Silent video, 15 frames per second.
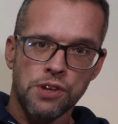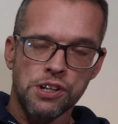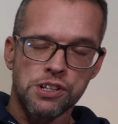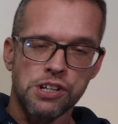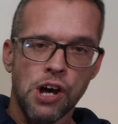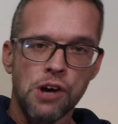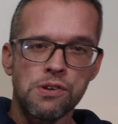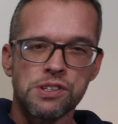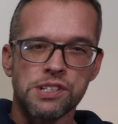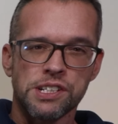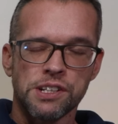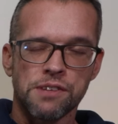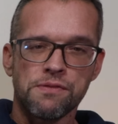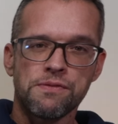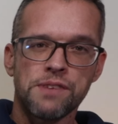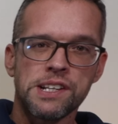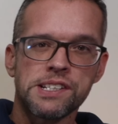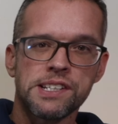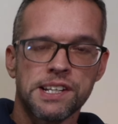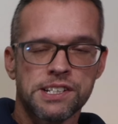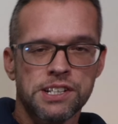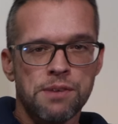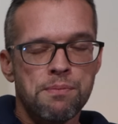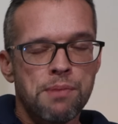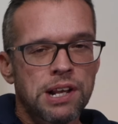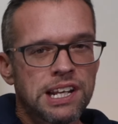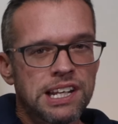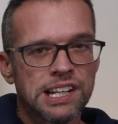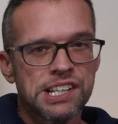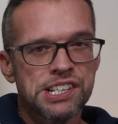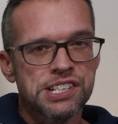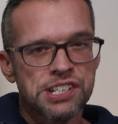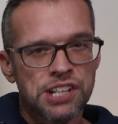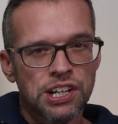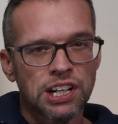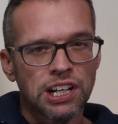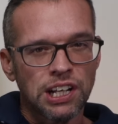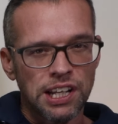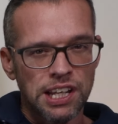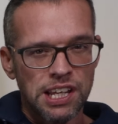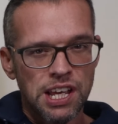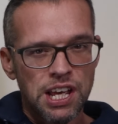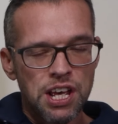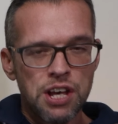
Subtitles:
those hoses are fitted completely snugly,